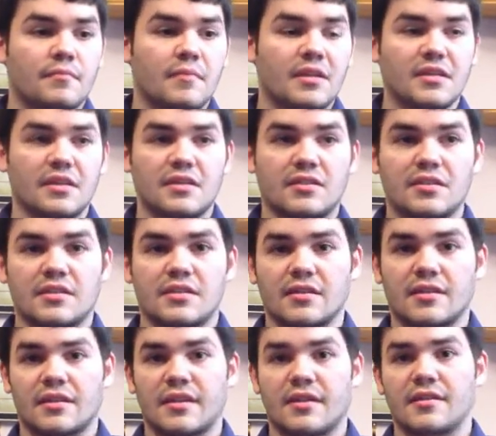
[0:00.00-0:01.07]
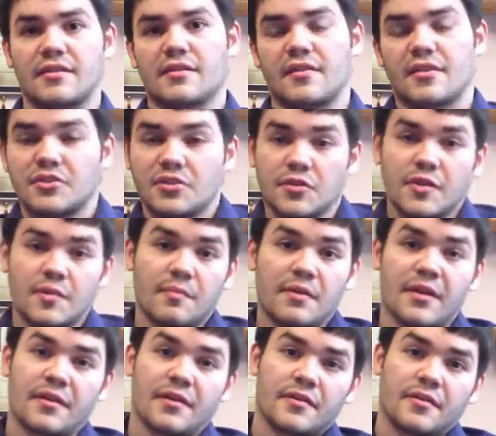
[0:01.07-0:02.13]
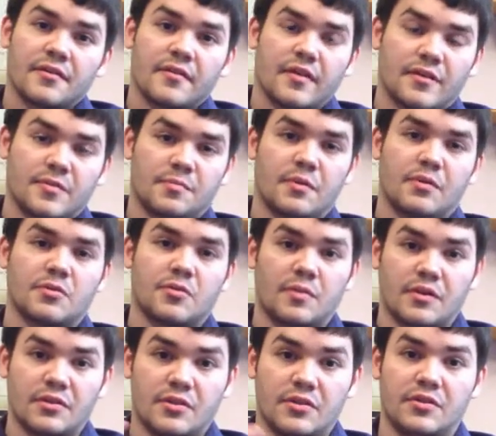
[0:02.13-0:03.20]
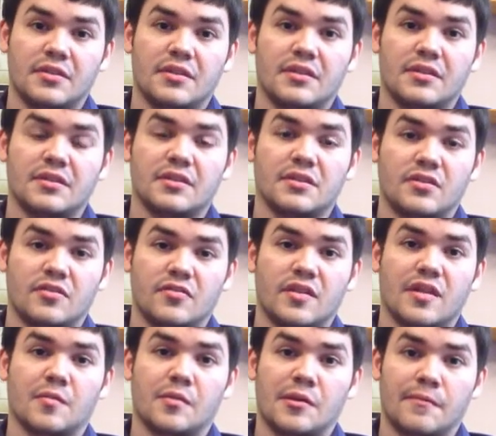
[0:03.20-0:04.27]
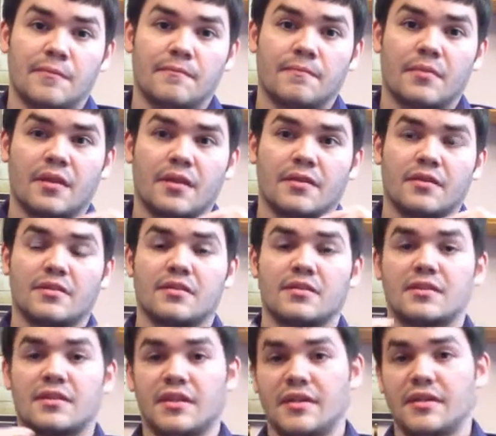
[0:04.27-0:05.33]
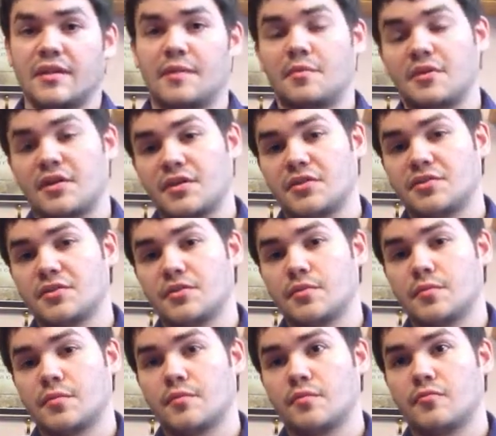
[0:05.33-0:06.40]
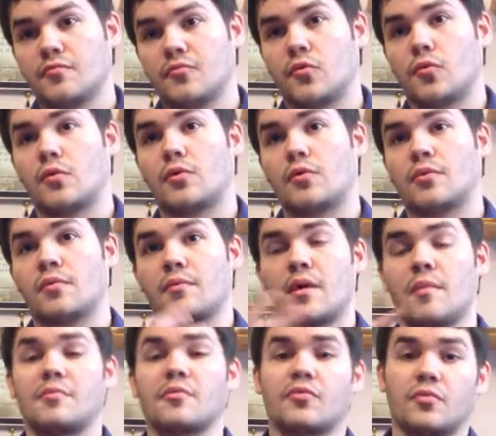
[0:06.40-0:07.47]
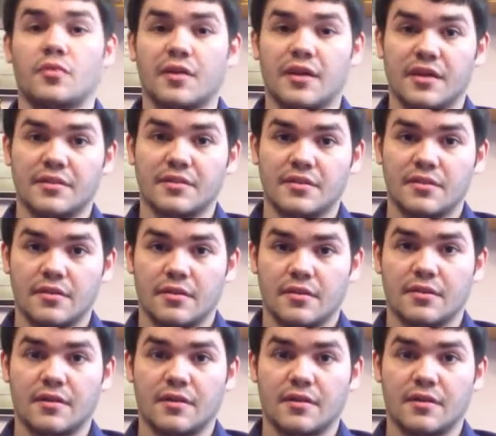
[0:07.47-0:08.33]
Basically it's just a kit that you can make that's built around your needs and your family to sustain and protect you for up to 3 days.